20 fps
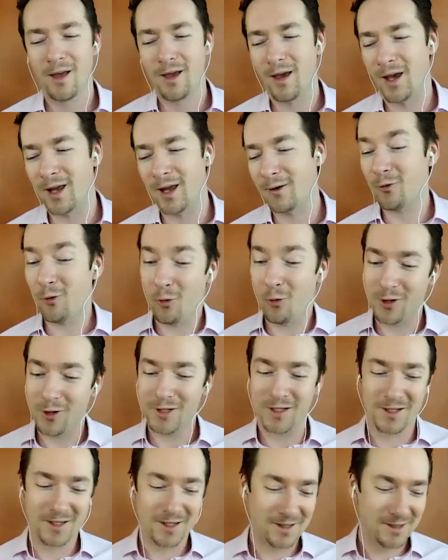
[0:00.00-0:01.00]
And of course,
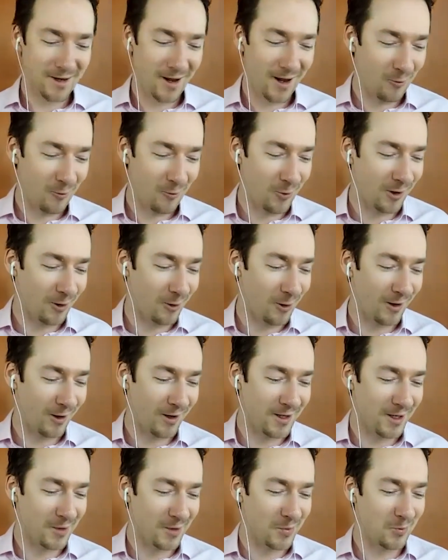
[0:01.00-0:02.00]
this is not what a lot
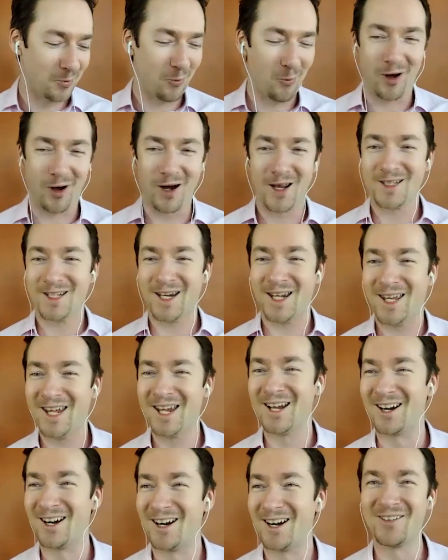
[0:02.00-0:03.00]
of young people wanted to
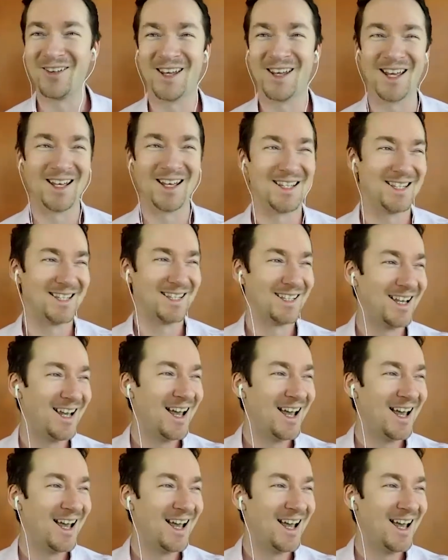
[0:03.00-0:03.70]
hear, because